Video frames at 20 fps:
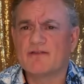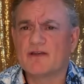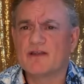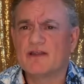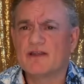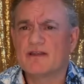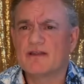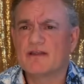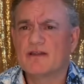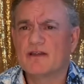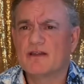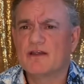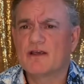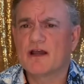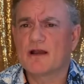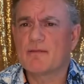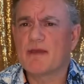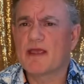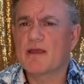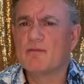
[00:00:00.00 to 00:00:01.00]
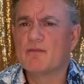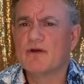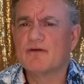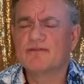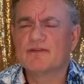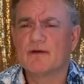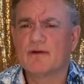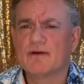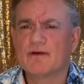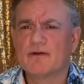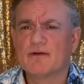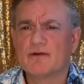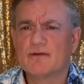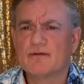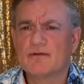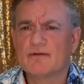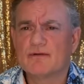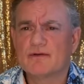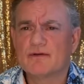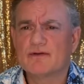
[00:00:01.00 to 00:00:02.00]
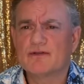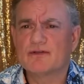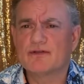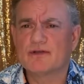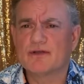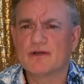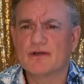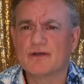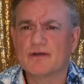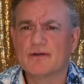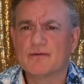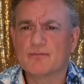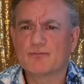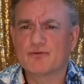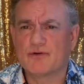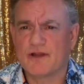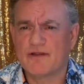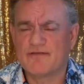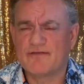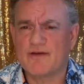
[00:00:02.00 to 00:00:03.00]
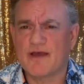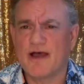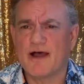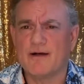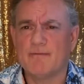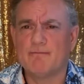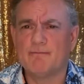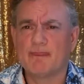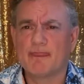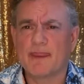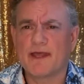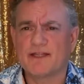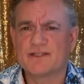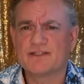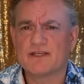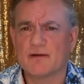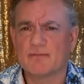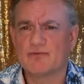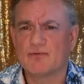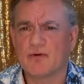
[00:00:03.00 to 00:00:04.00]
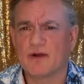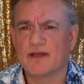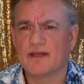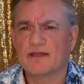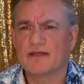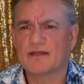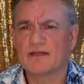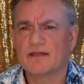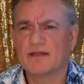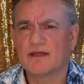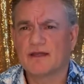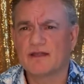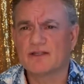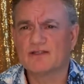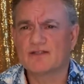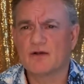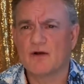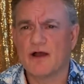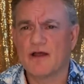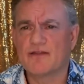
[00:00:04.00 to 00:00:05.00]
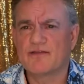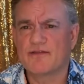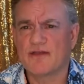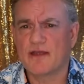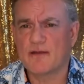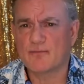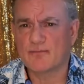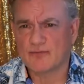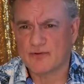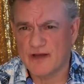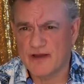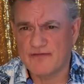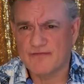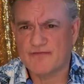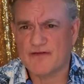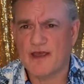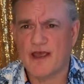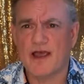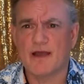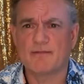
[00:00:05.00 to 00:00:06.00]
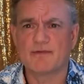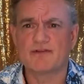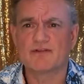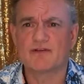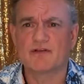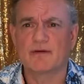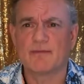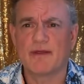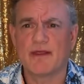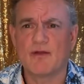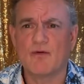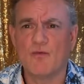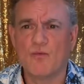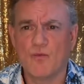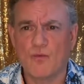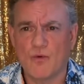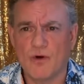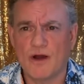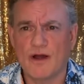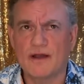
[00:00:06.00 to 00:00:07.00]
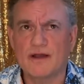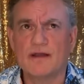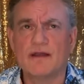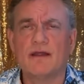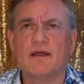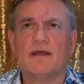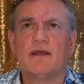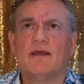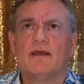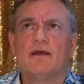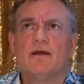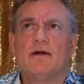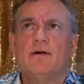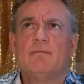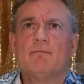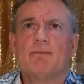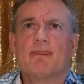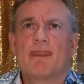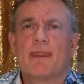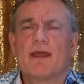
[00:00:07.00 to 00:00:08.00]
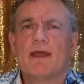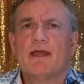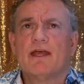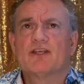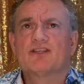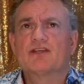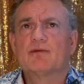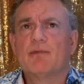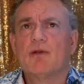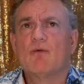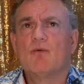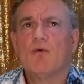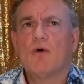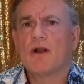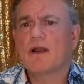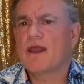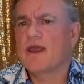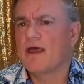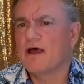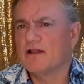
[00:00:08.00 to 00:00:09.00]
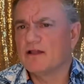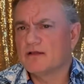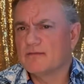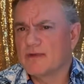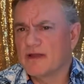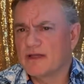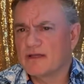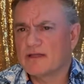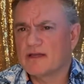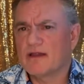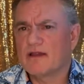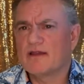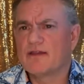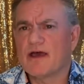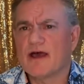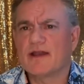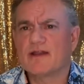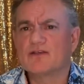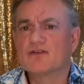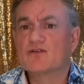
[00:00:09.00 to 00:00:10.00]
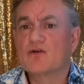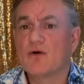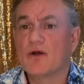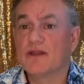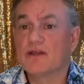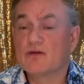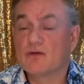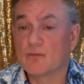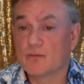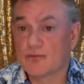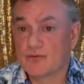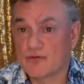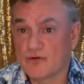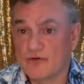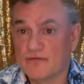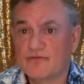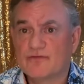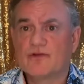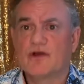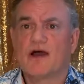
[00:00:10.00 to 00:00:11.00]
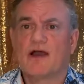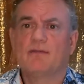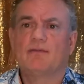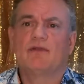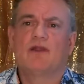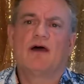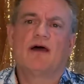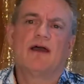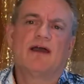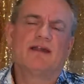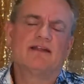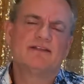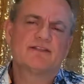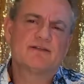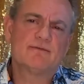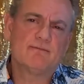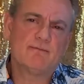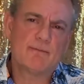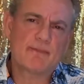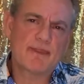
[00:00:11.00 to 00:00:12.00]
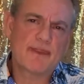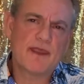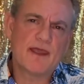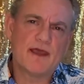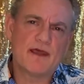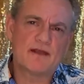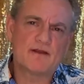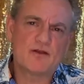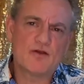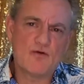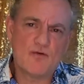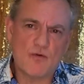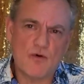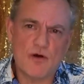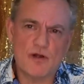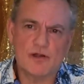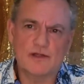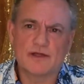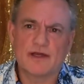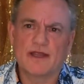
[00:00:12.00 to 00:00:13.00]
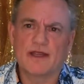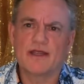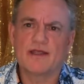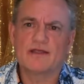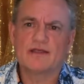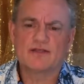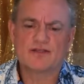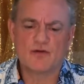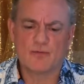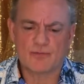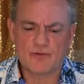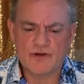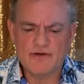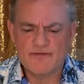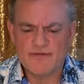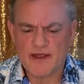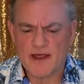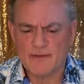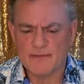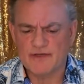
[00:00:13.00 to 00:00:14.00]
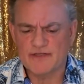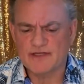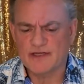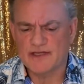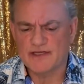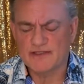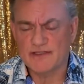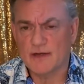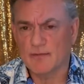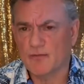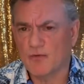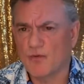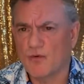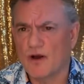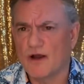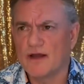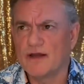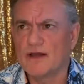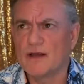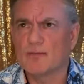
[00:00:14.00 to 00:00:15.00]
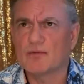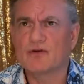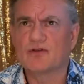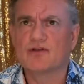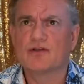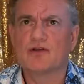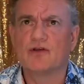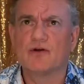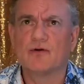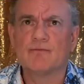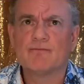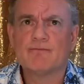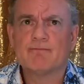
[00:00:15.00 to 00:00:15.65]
you got to make a move to to prefab at some point. And so I think prefab is going to be one. It's going to be one element that is going to improve timelines and quality. So prefab is number one. Number two,